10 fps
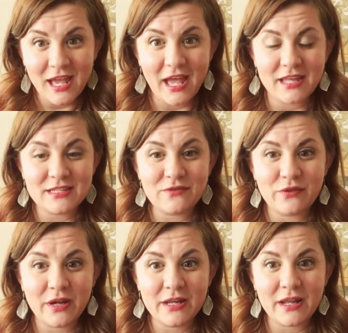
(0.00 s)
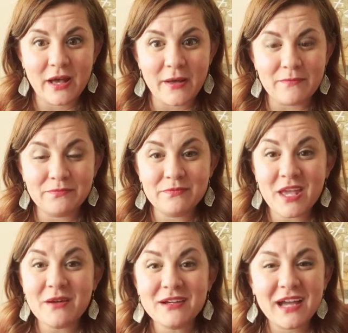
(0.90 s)
and different
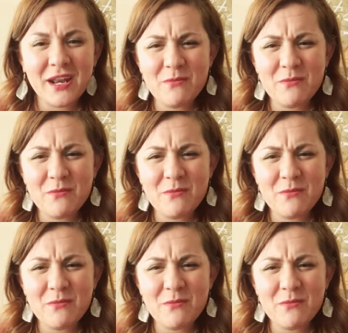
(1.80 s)
kind